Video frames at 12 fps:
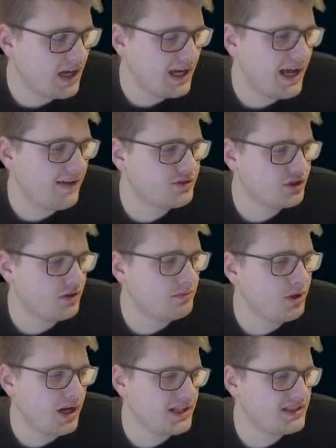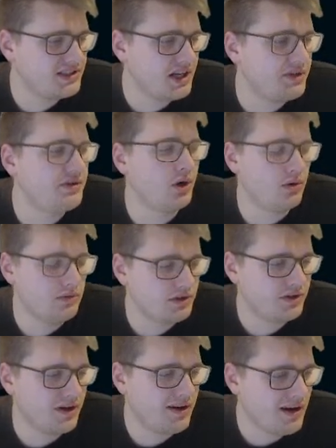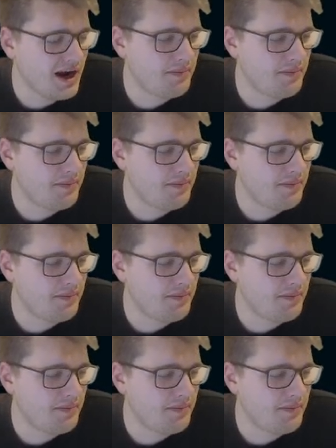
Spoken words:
I have some, but it's genuinely overlooked area.